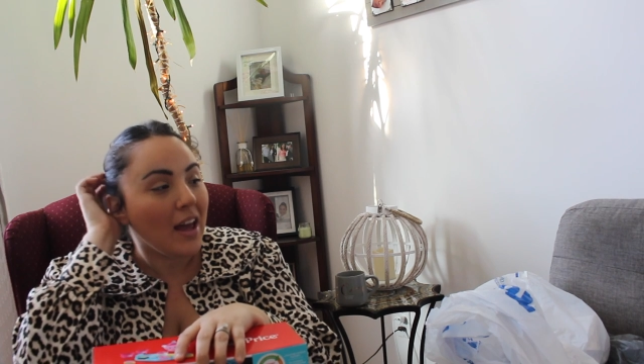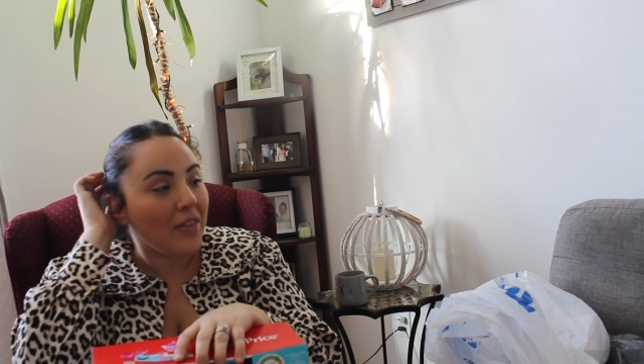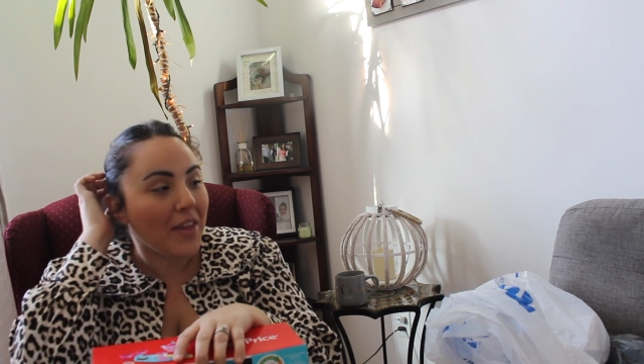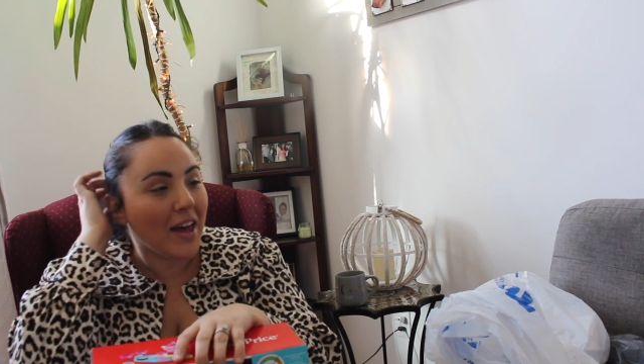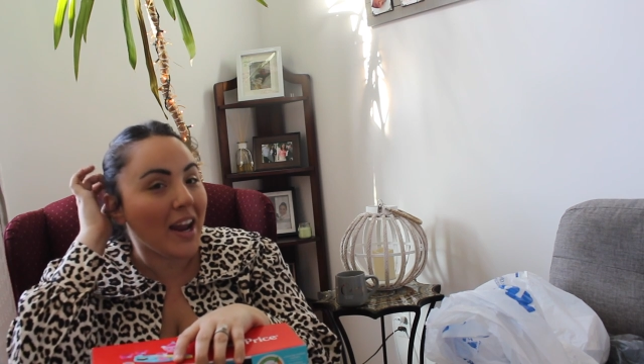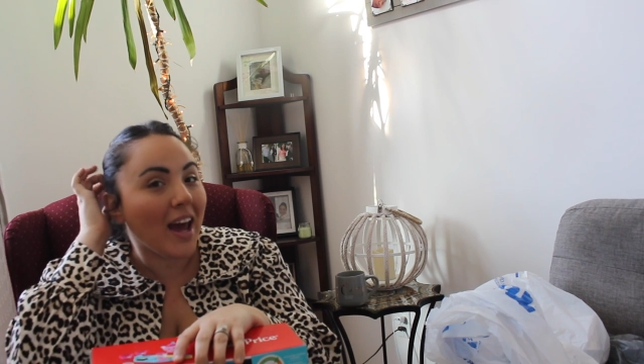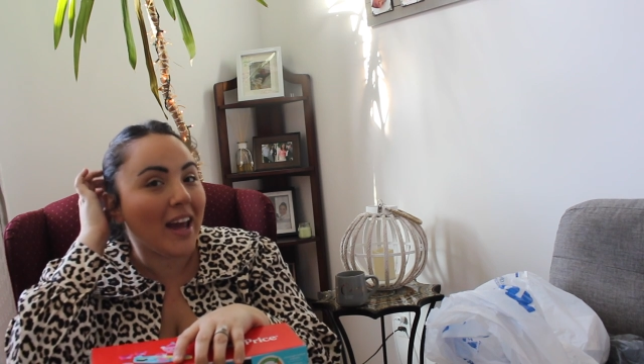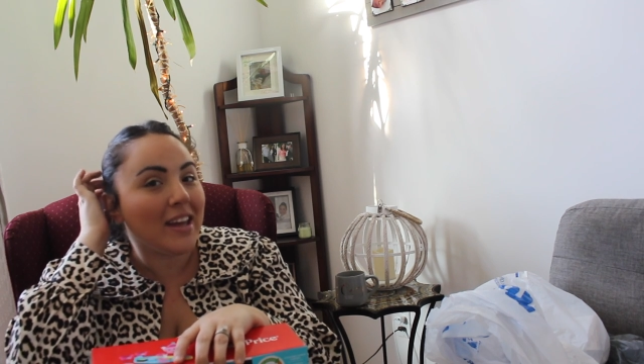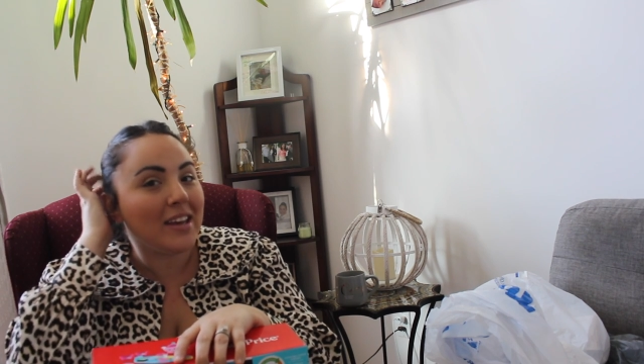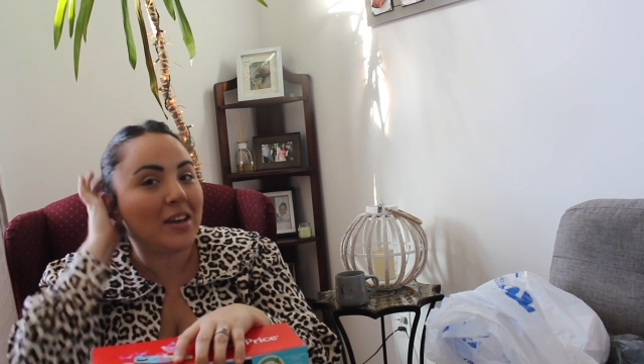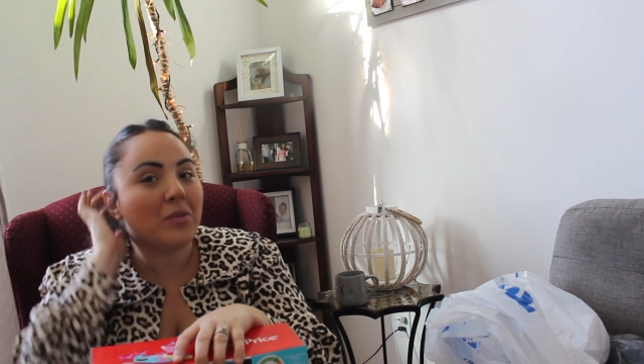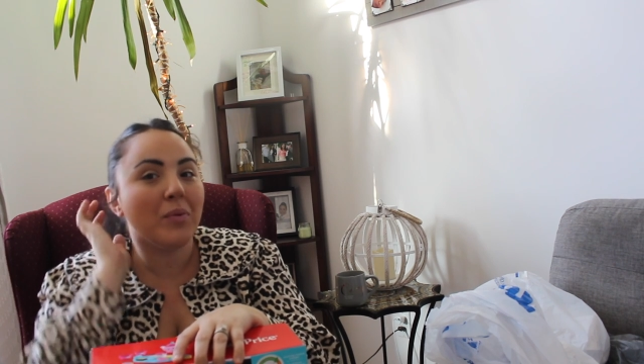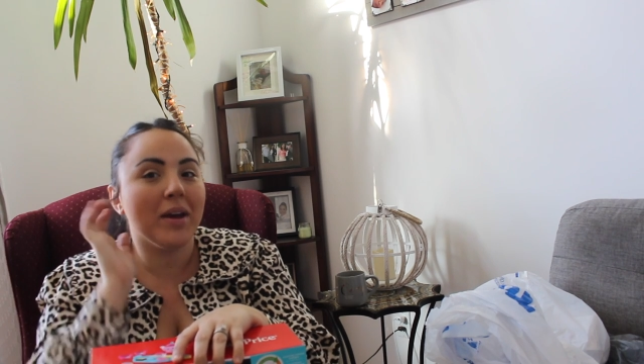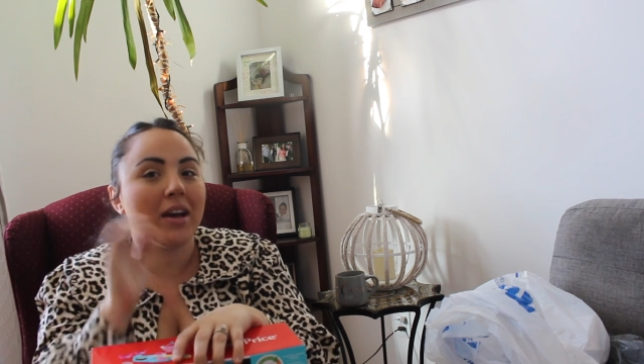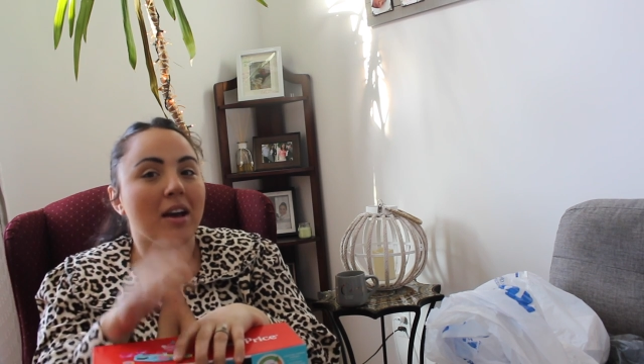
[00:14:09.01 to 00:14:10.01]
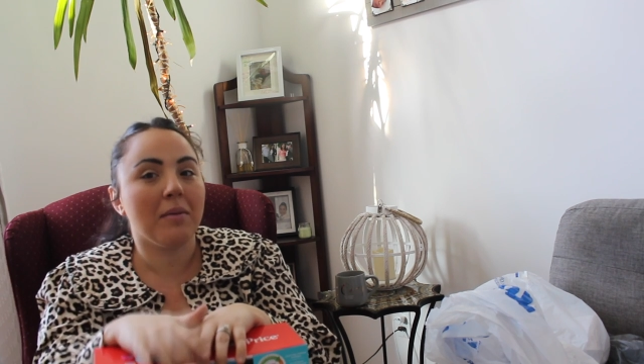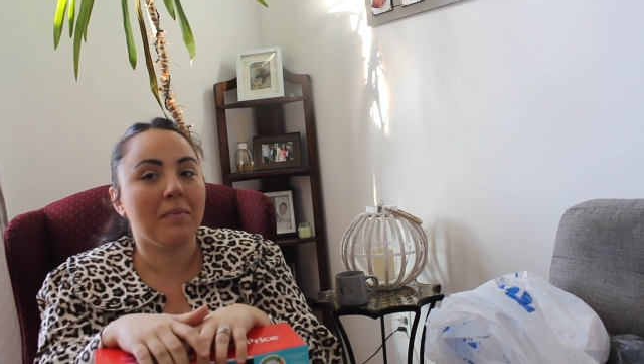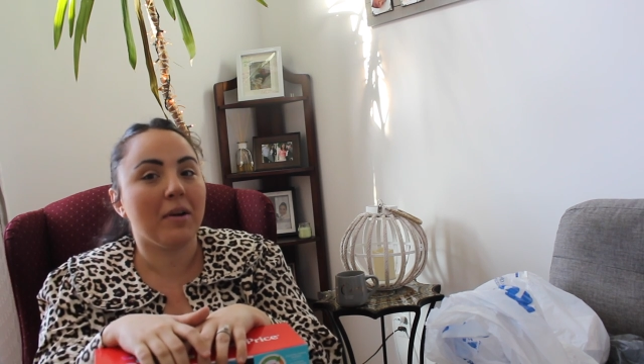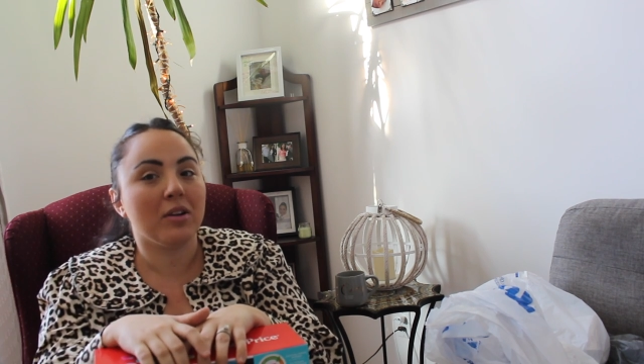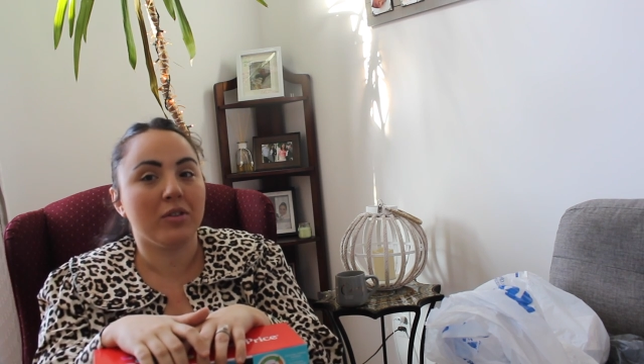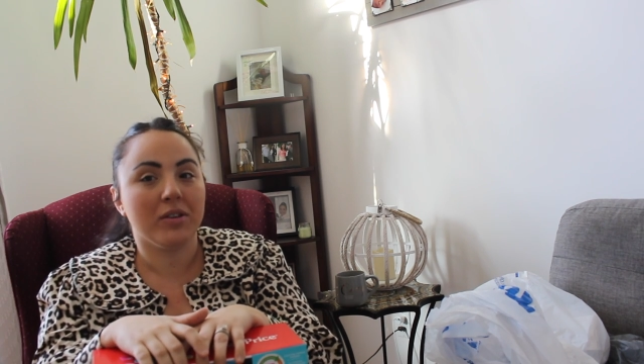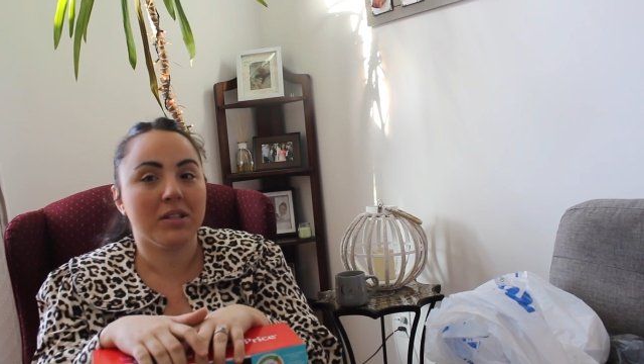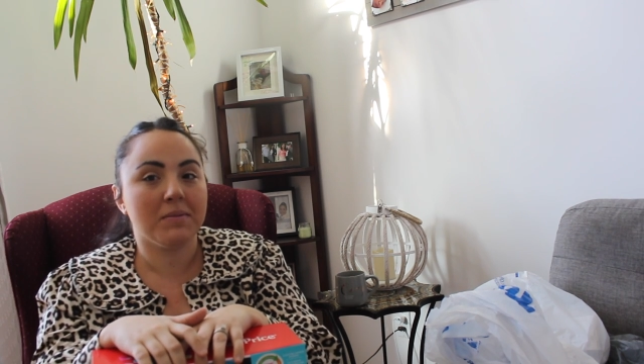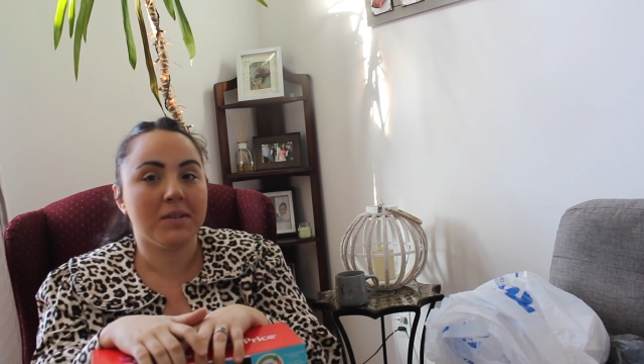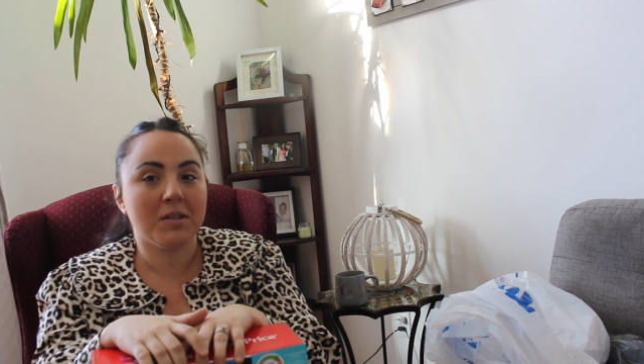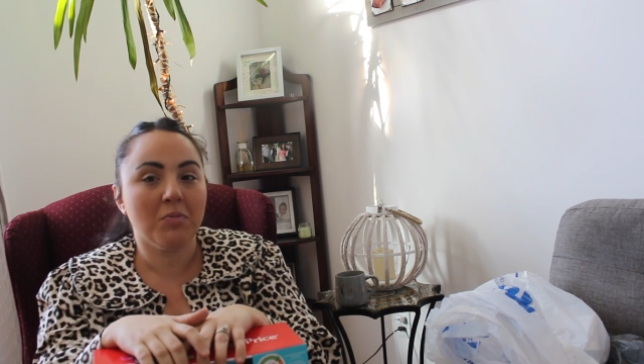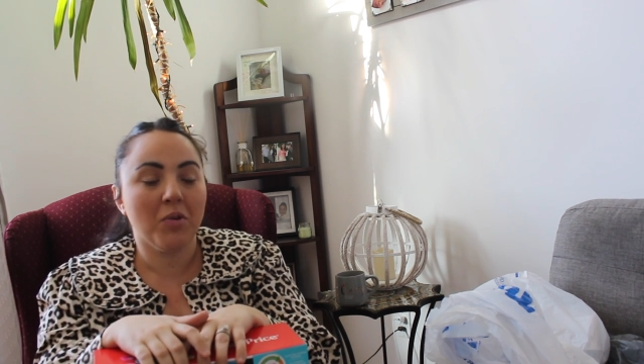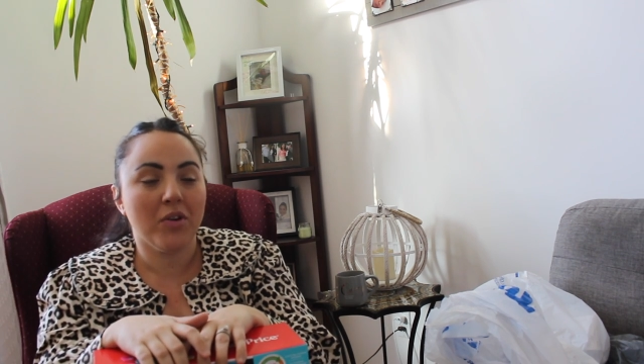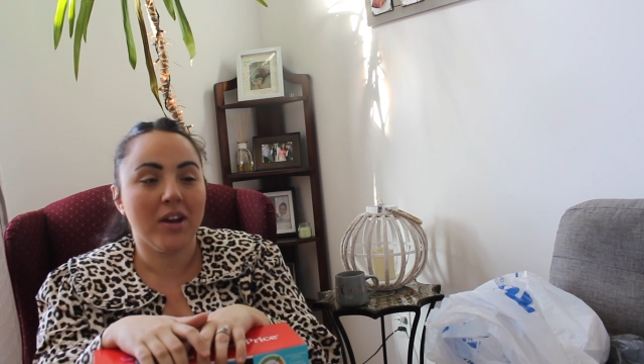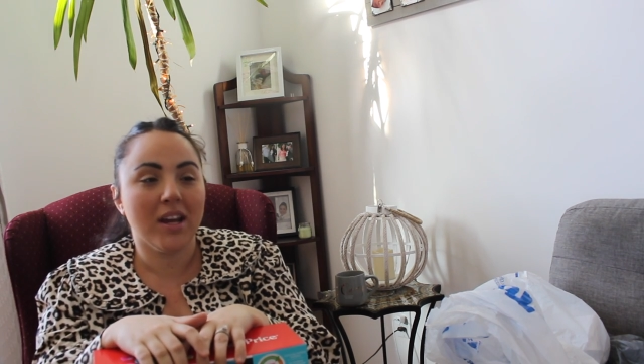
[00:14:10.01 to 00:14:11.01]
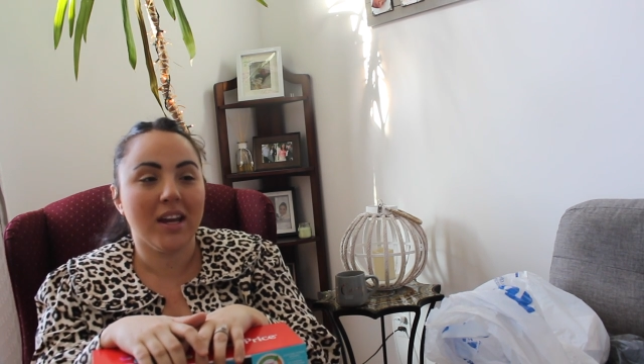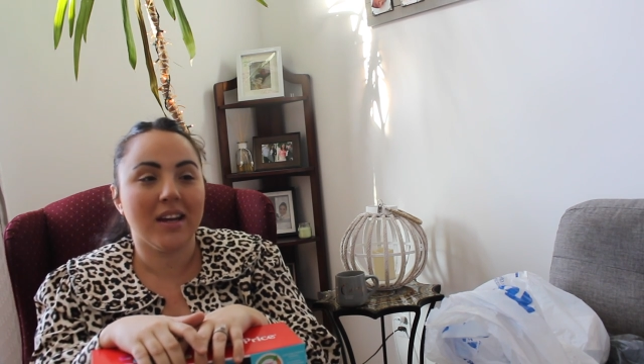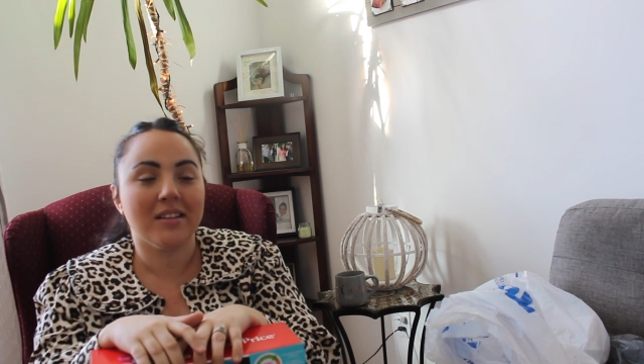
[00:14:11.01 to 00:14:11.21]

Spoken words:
that I can wake up on Christmas morning